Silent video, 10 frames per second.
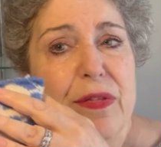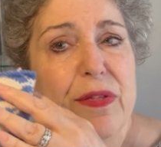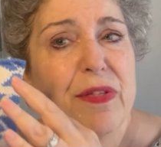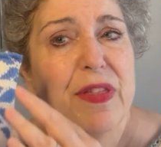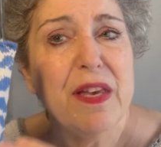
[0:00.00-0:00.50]

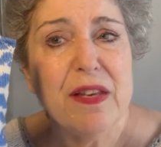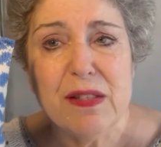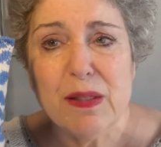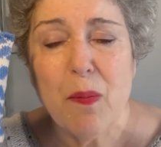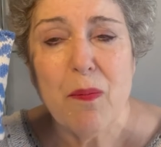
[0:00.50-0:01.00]

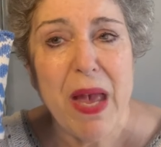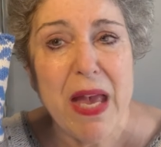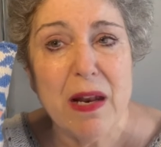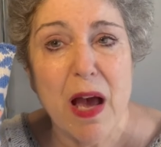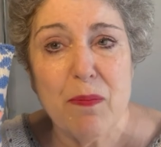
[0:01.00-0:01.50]
this
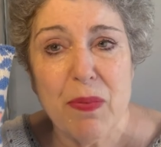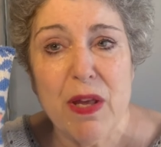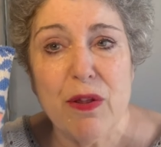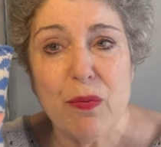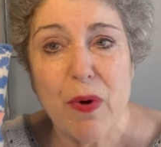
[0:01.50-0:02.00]
may not
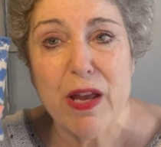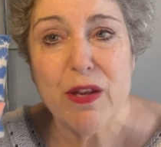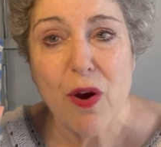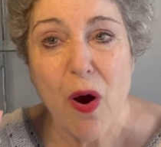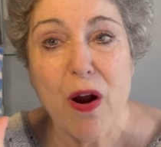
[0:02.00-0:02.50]
be the right
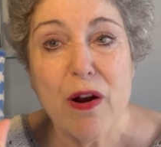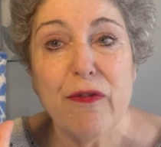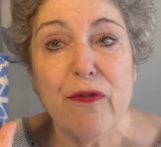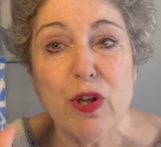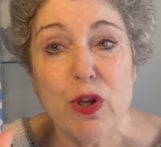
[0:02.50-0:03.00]
yarn
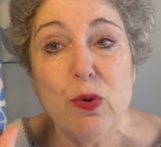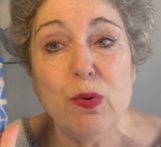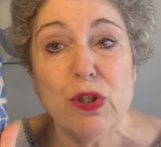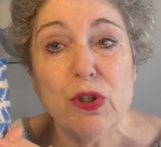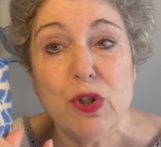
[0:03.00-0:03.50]
for you
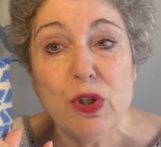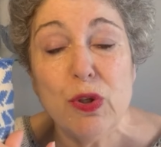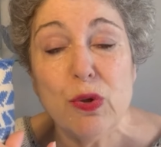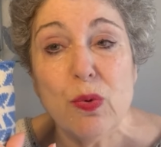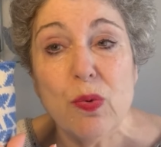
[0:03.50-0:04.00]
to
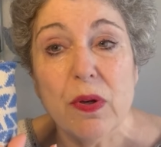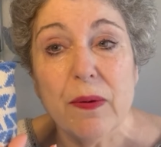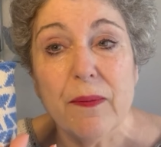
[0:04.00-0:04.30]
do